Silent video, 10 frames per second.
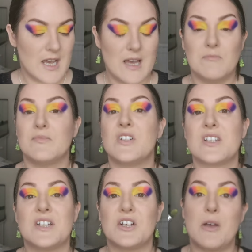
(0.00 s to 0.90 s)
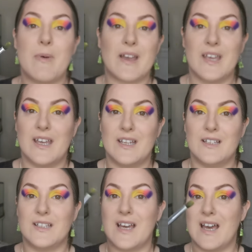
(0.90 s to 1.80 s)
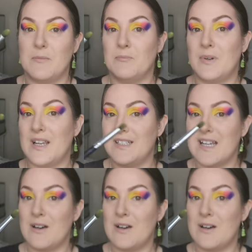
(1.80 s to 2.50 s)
I'm um, just going to go back in and blend